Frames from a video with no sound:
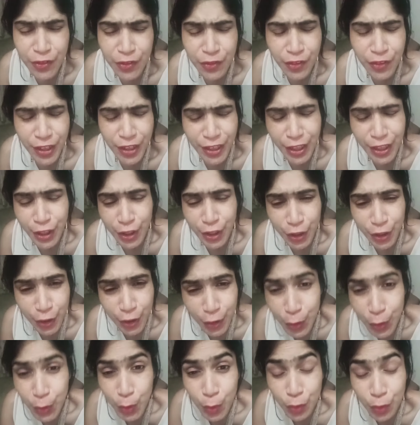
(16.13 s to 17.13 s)
very
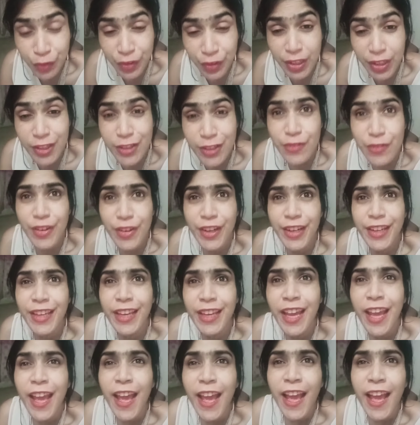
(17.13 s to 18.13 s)
new, feels
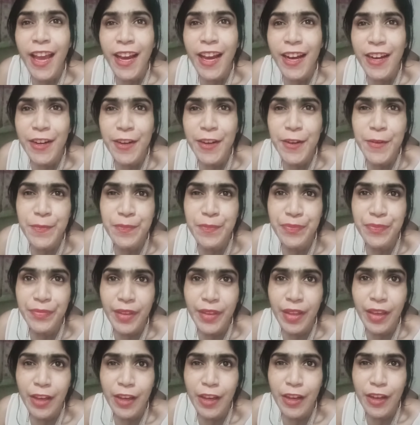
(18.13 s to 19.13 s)
very, um,
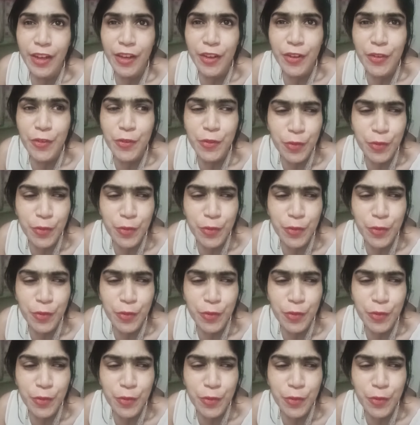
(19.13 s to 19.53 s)
uh,